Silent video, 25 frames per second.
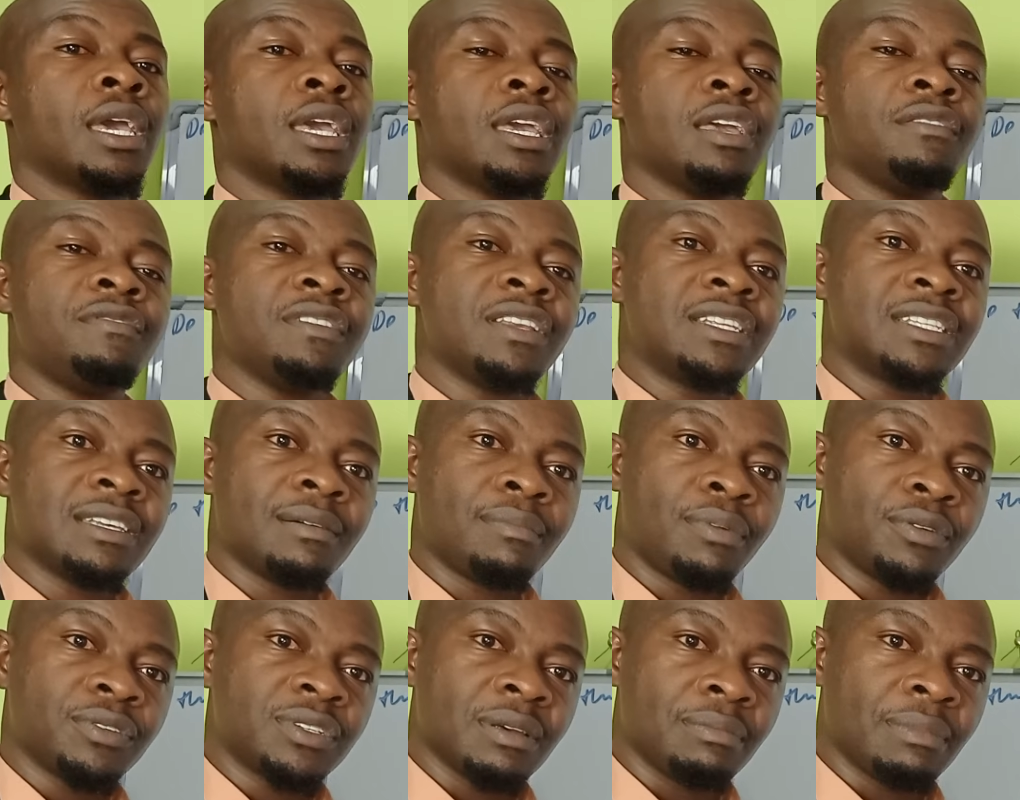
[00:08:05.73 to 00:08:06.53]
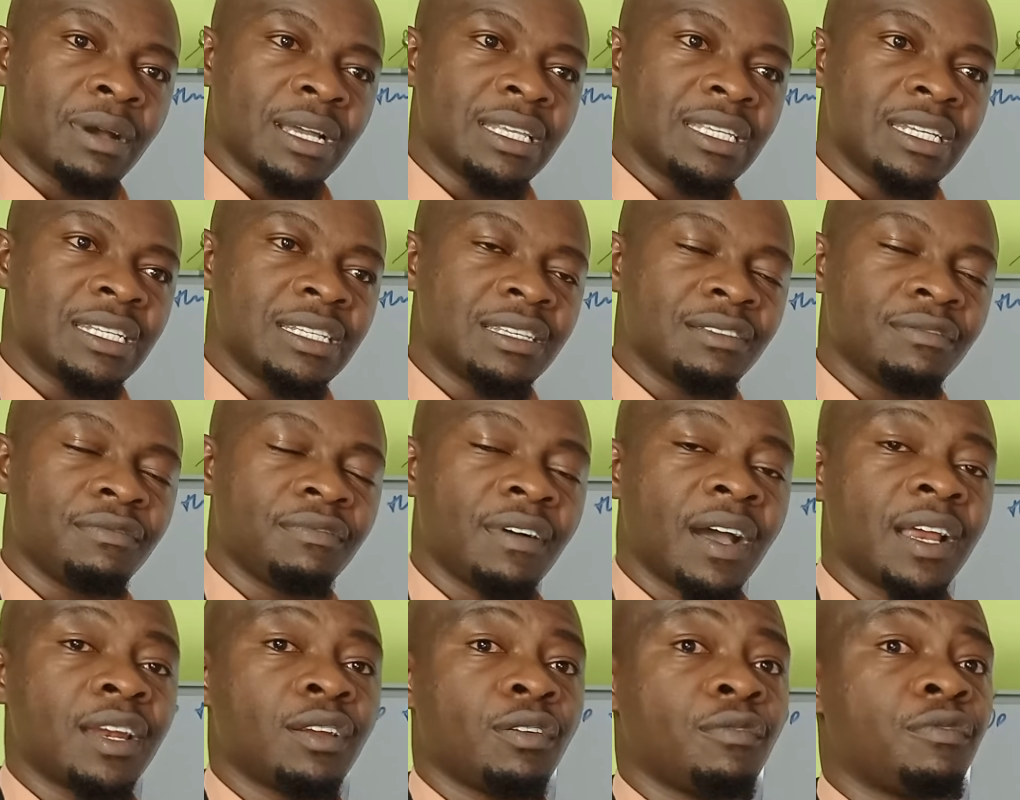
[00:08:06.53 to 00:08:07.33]
if it's about emergency
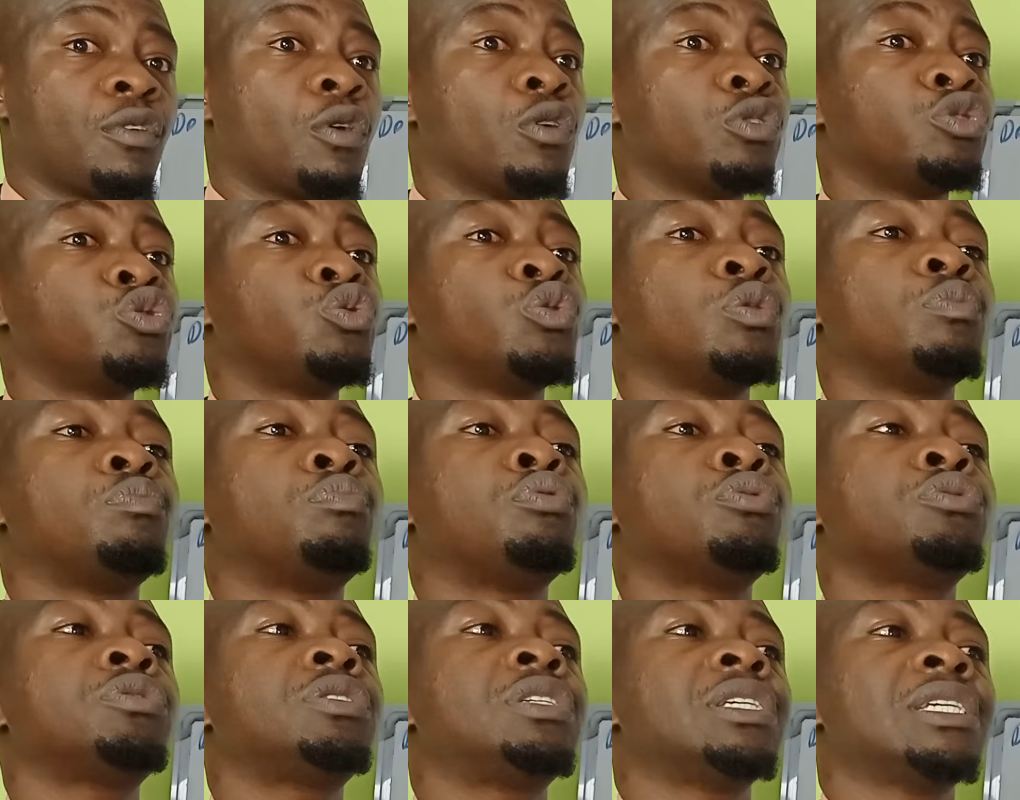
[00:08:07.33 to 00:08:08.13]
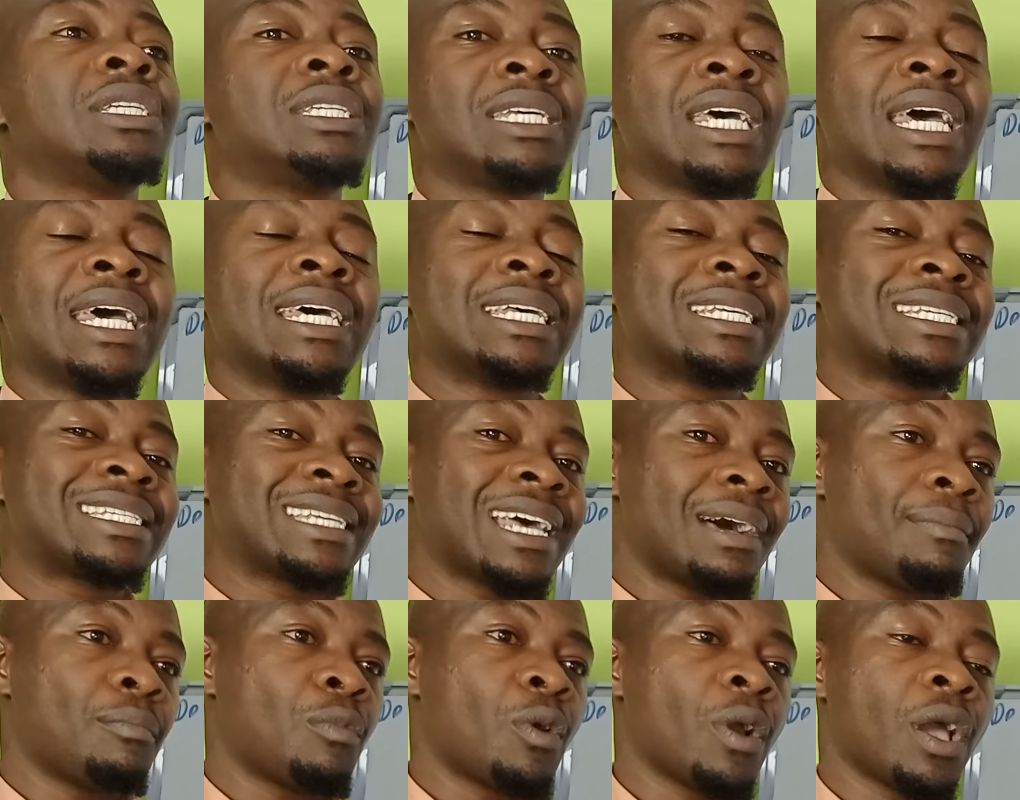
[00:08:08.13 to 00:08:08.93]
fund, of course, you put it
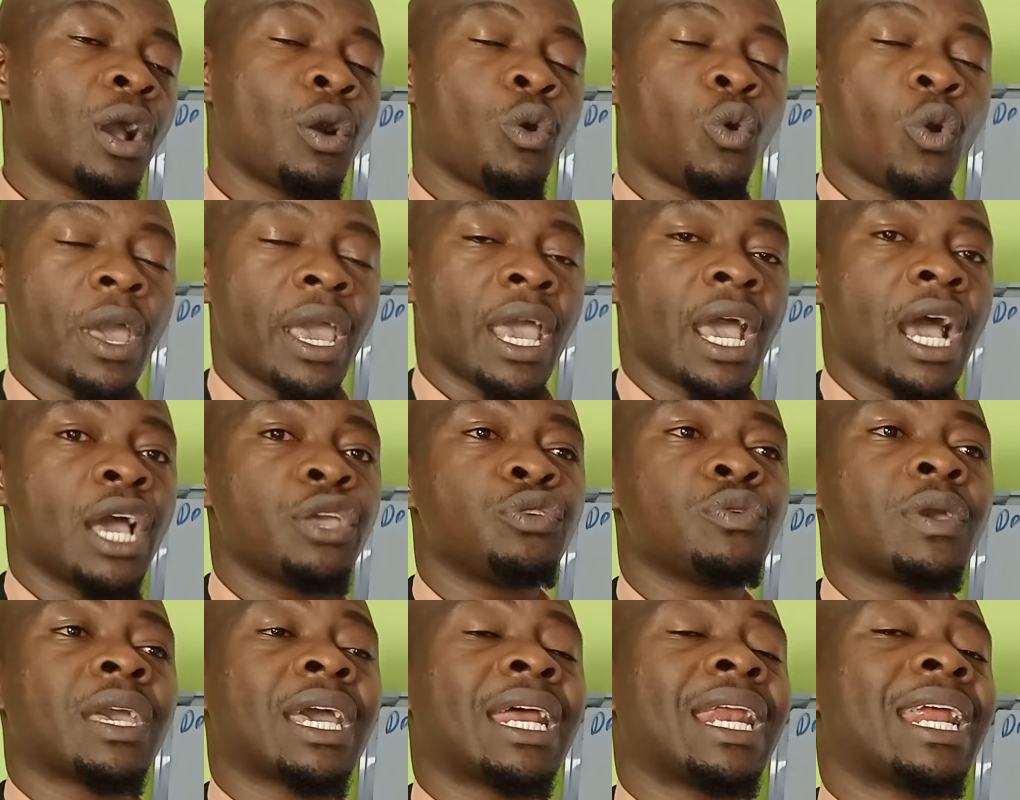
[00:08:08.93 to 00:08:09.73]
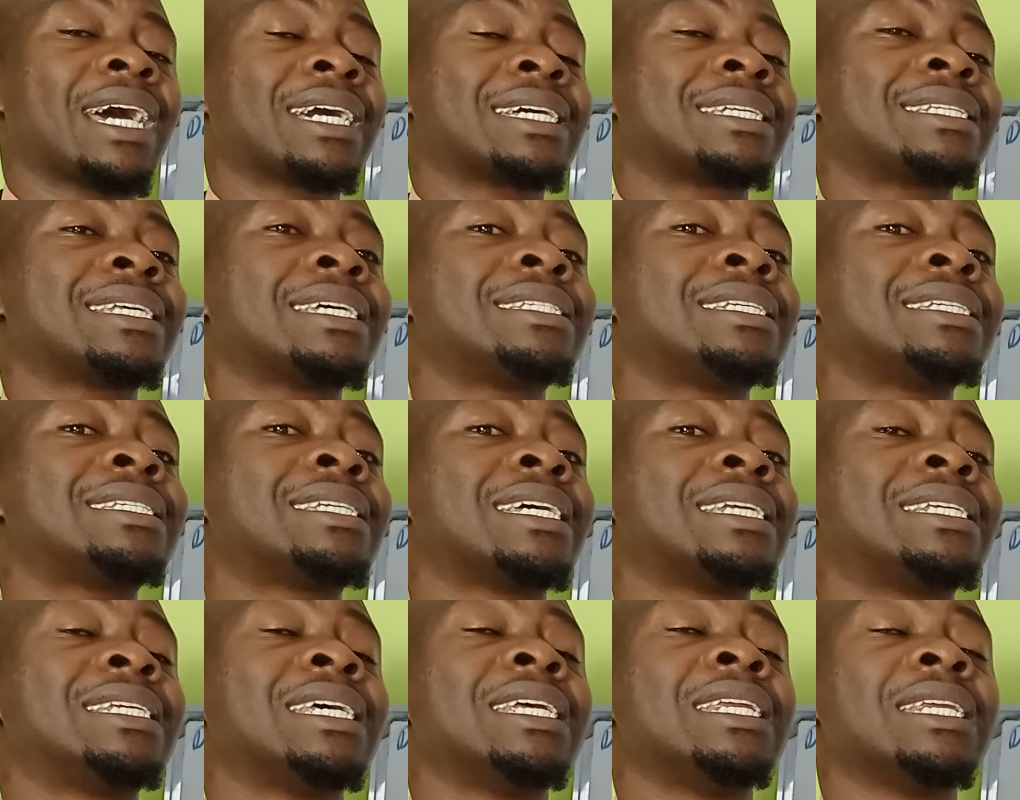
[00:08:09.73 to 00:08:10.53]
somewhere where you can access it
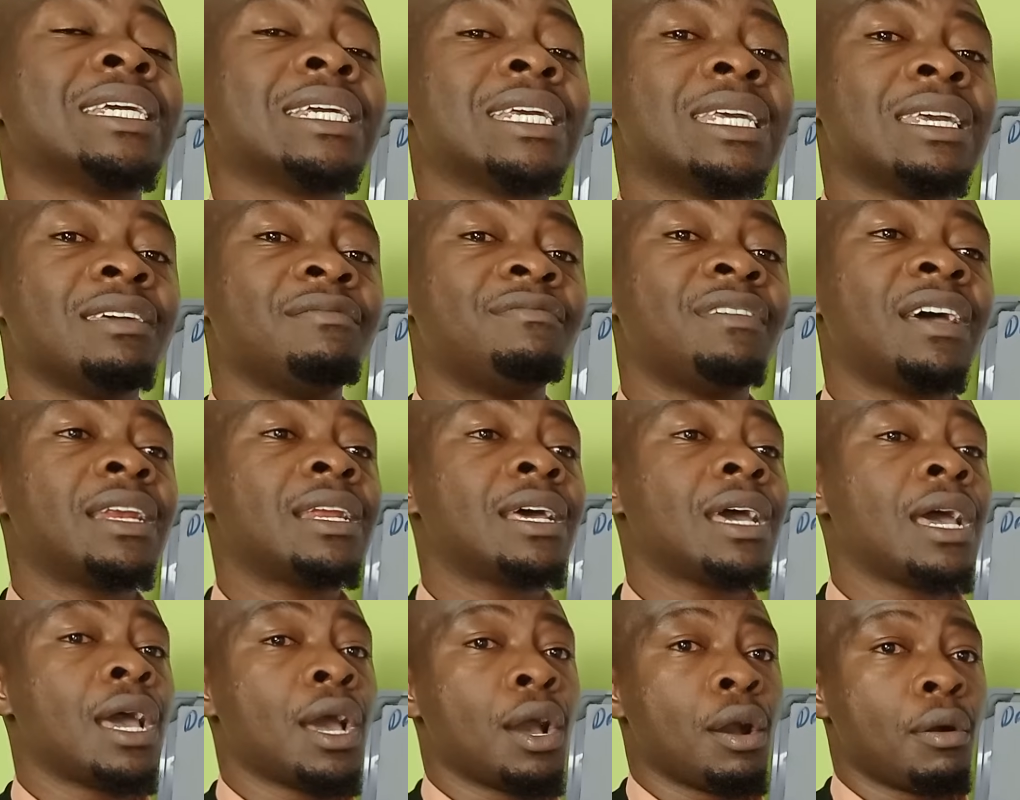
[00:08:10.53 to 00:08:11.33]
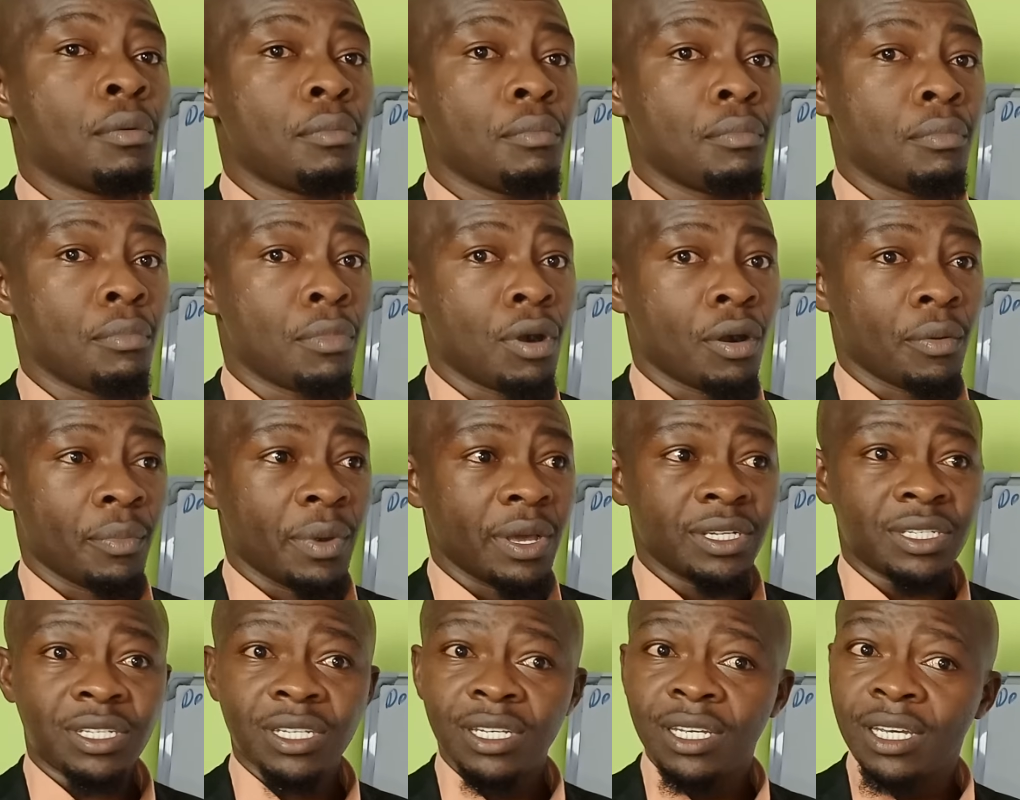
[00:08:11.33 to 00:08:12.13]
at any given
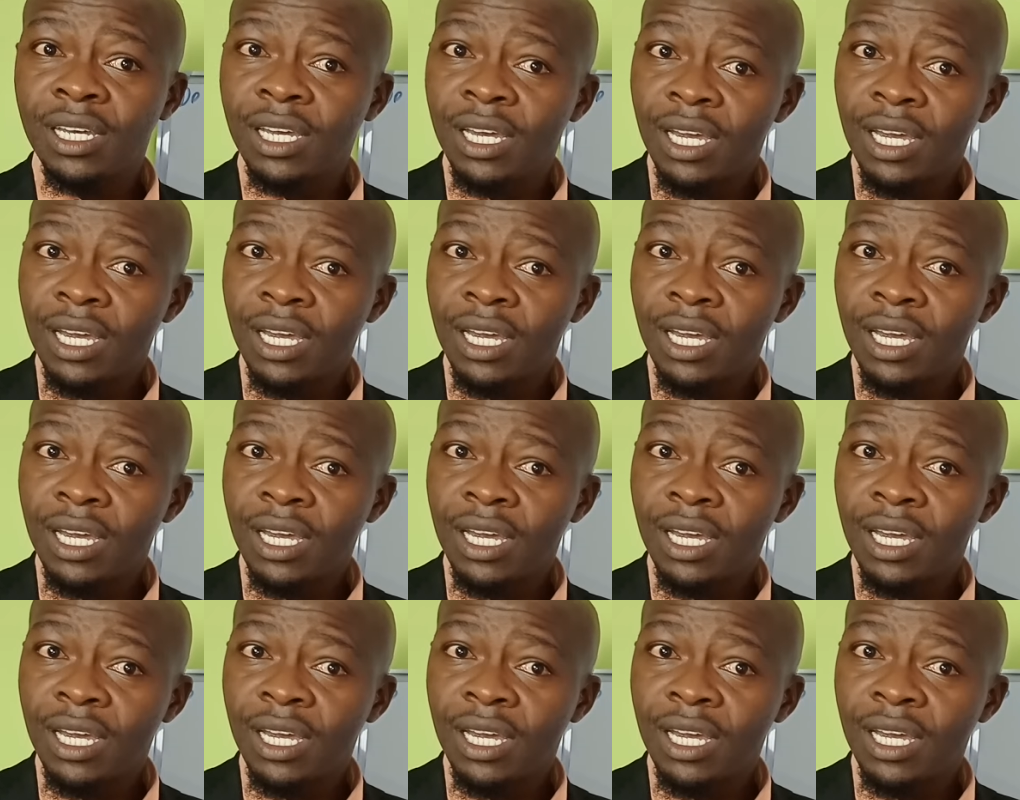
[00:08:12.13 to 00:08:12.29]
moment.